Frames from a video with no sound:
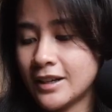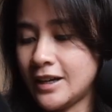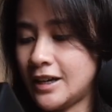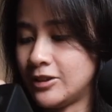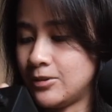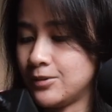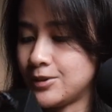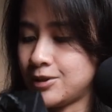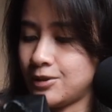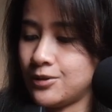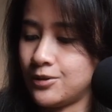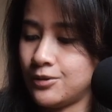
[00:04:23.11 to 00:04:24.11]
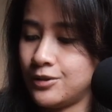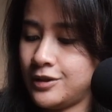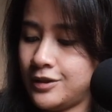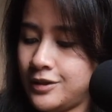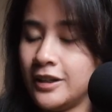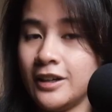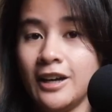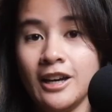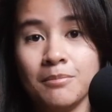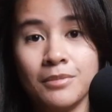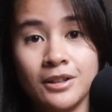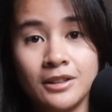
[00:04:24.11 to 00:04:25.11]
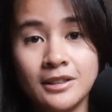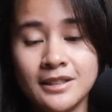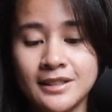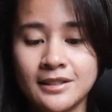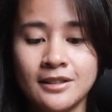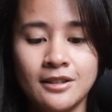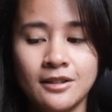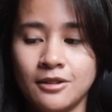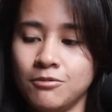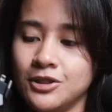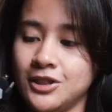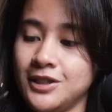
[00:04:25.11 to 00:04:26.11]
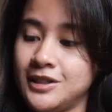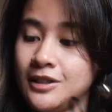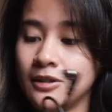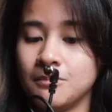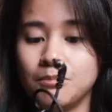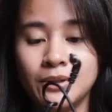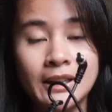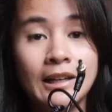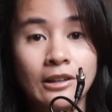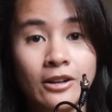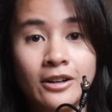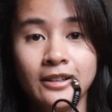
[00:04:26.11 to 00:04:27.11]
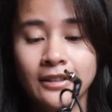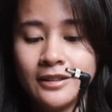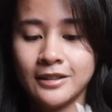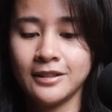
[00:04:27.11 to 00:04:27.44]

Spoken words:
and also the cables, which is pretty long.